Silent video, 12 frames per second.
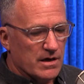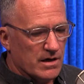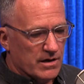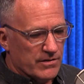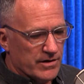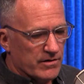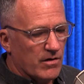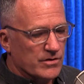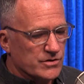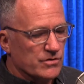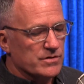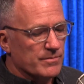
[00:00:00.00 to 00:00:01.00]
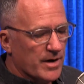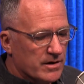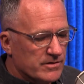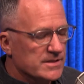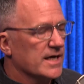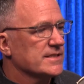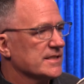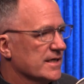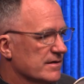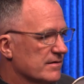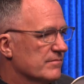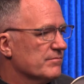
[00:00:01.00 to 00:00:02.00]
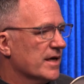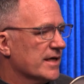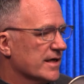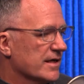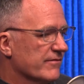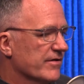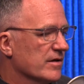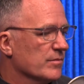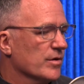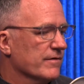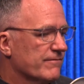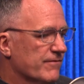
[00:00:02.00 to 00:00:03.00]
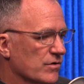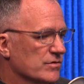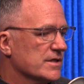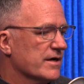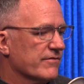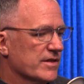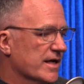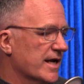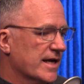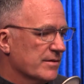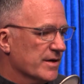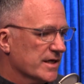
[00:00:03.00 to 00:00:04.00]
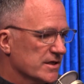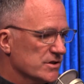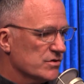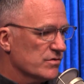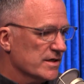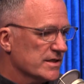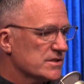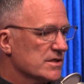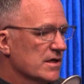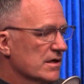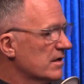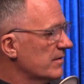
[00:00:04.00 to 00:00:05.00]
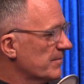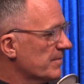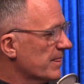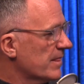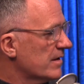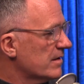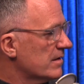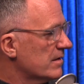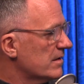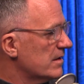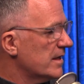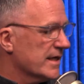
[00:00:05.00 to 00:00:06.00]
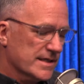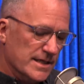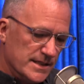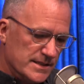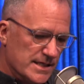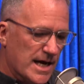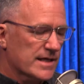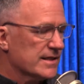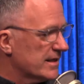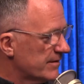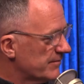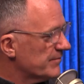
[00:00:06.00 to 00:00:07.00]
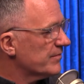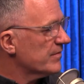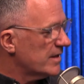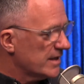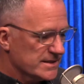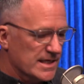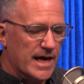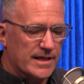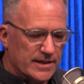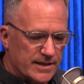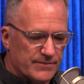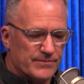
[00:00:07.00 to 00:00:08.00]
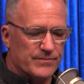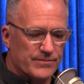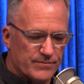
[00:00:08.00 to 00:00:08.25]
Uh, they're also democratizing it, making it available on phones and everything. Anybody can do this. You could have it on your gravestone. E I could come exactly. and say, Mike, exactly. Where's the